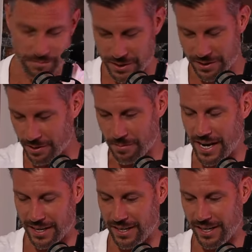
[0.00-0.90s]
bits of the
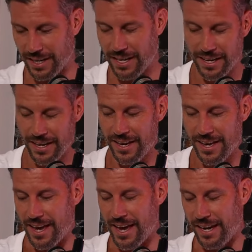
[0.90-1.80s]
marketing,
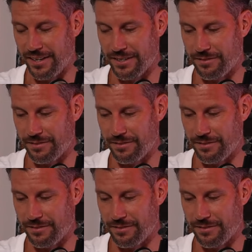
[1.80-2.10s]
and